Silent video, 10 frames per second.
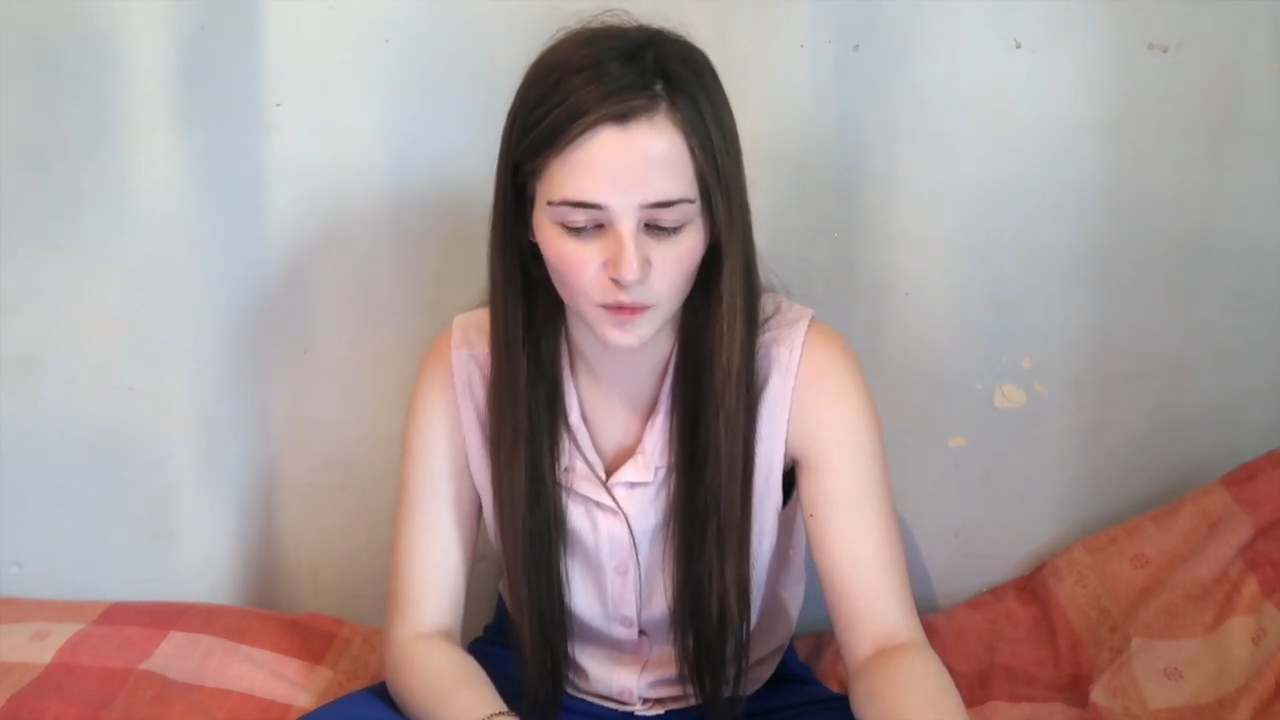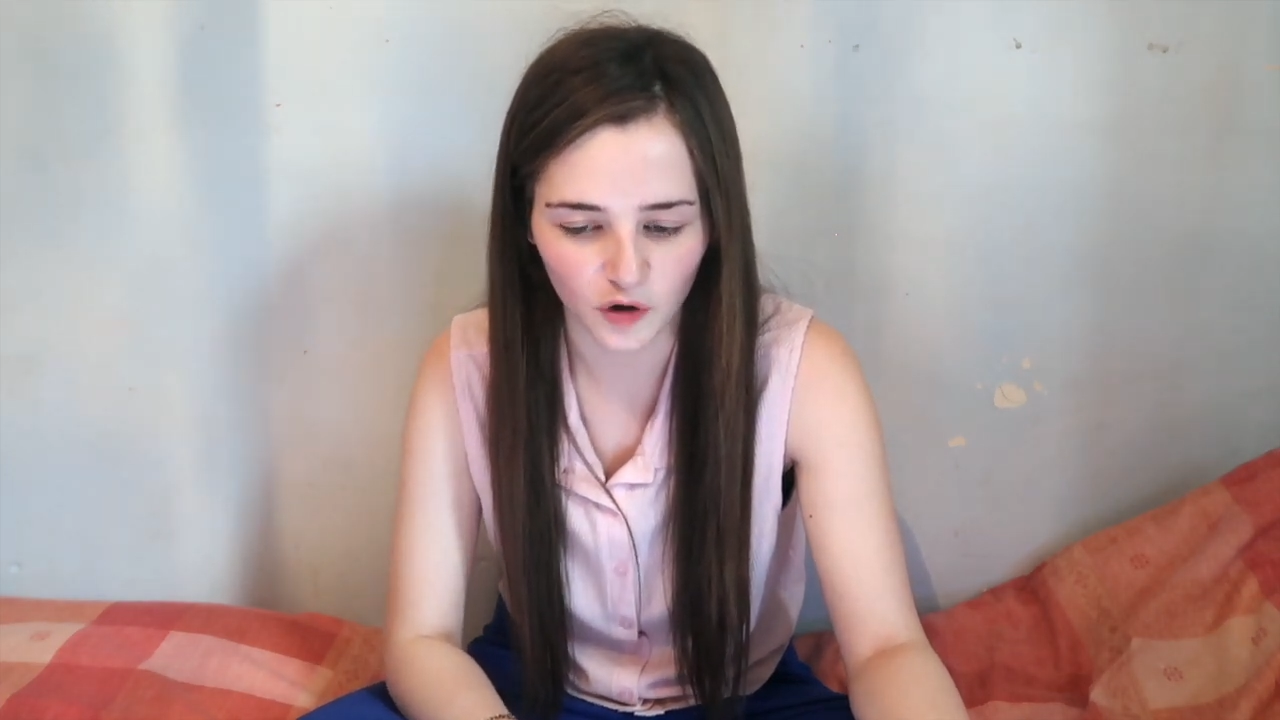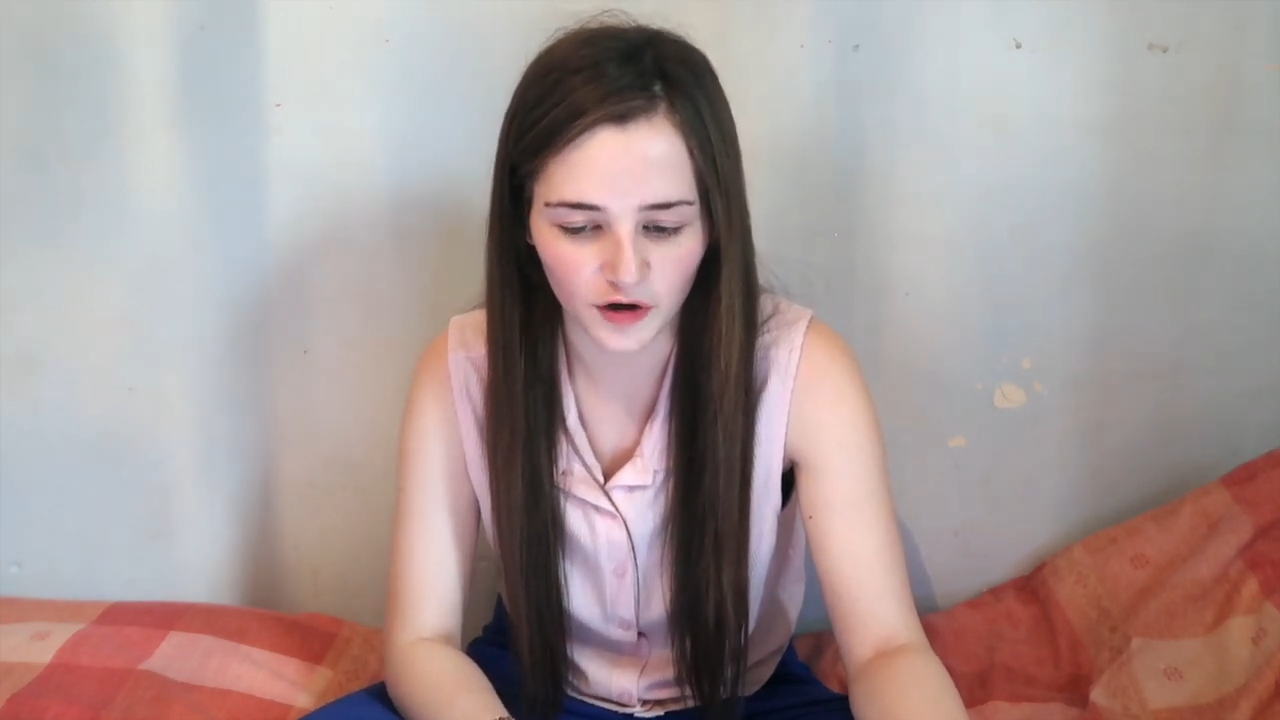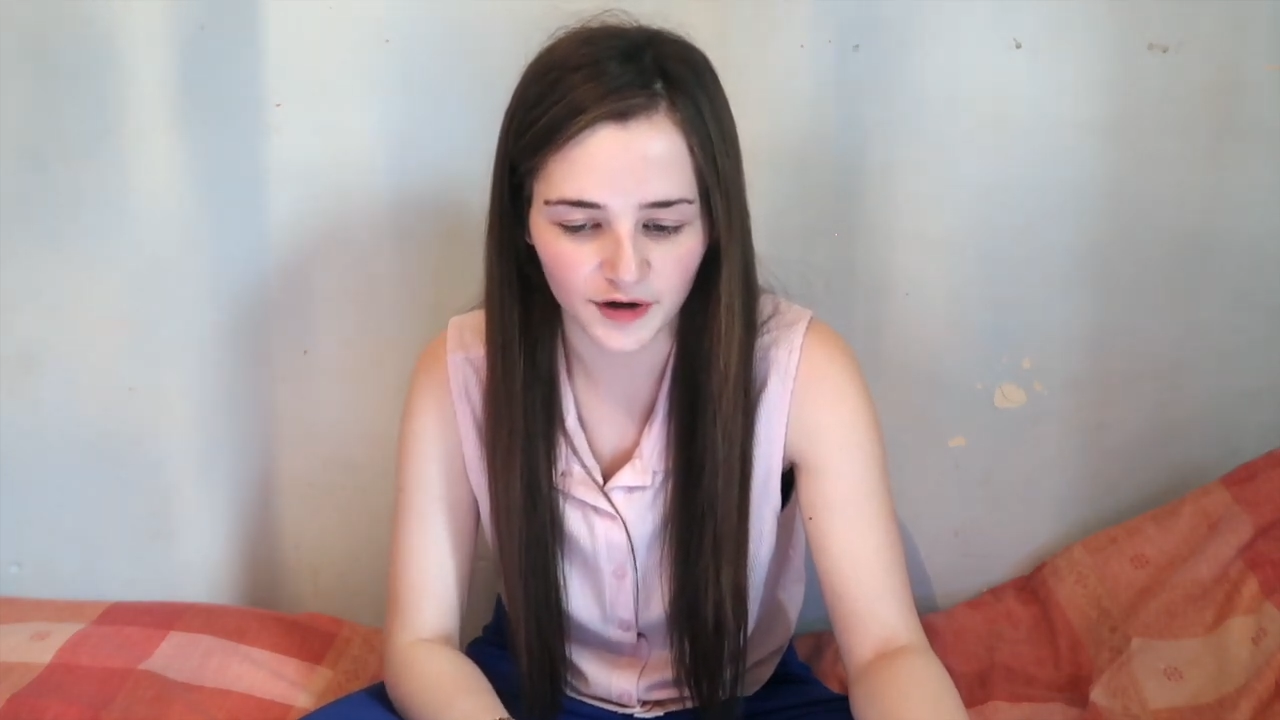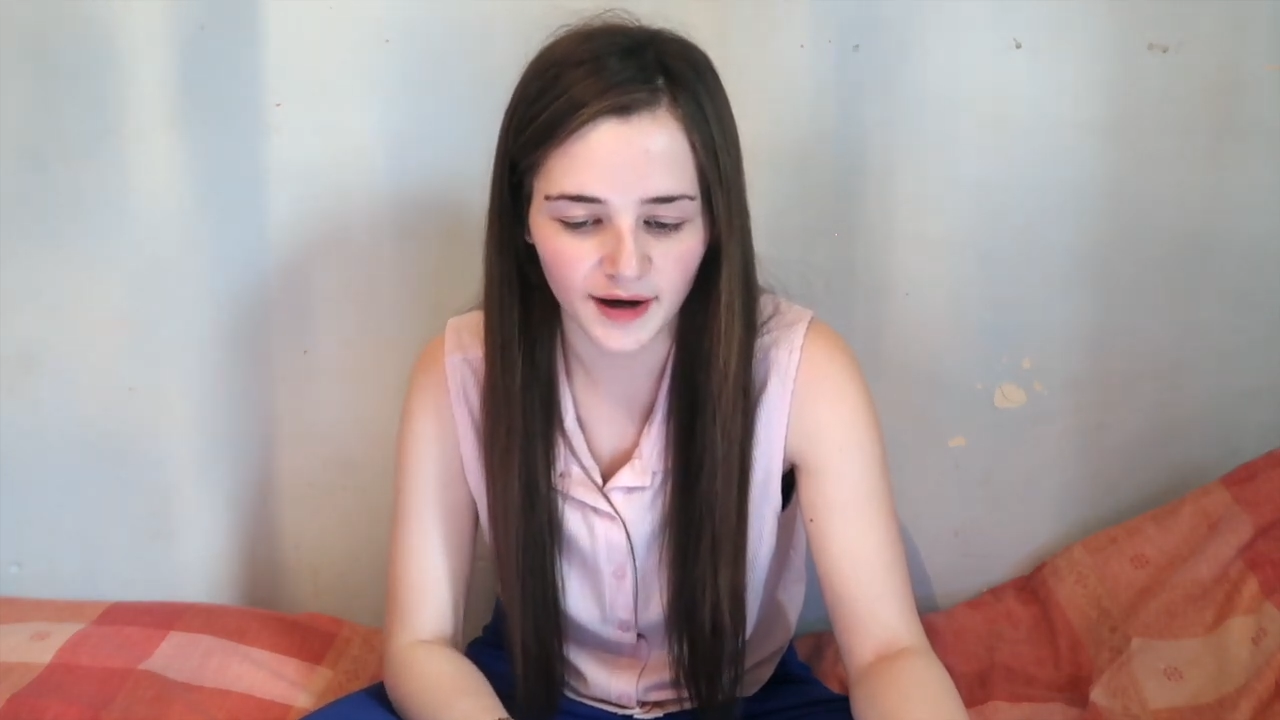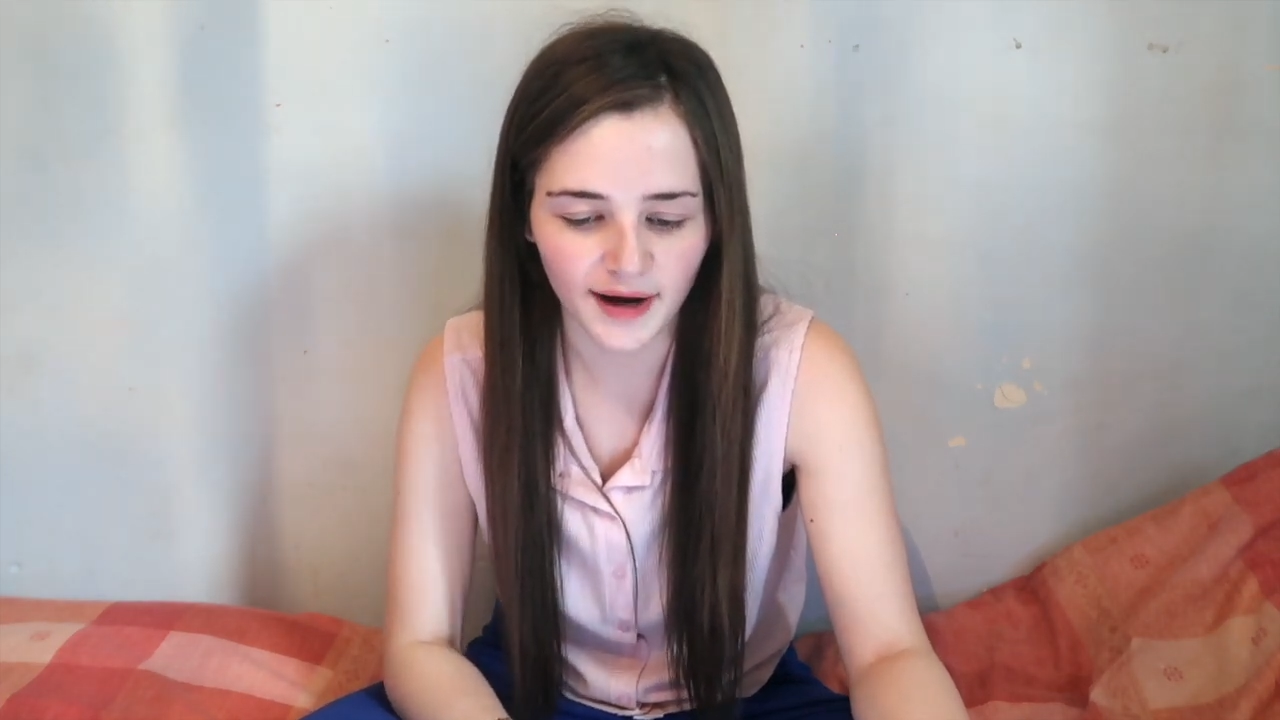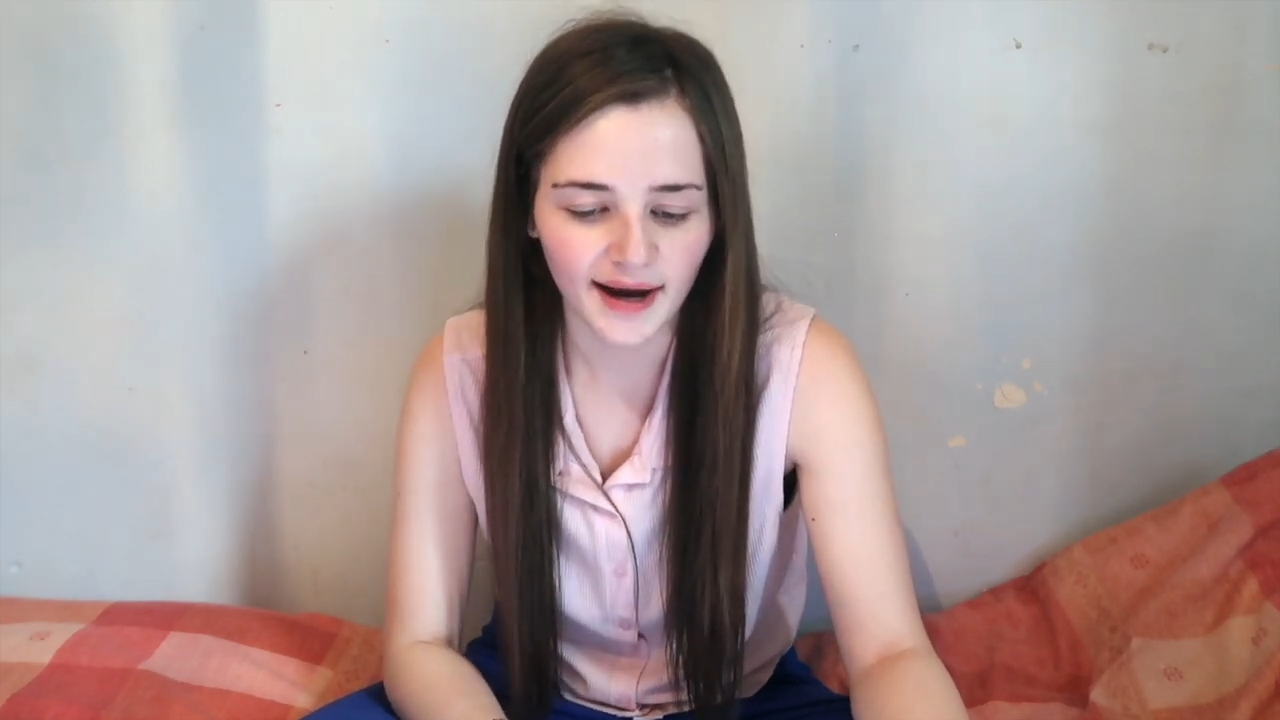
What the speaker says: one.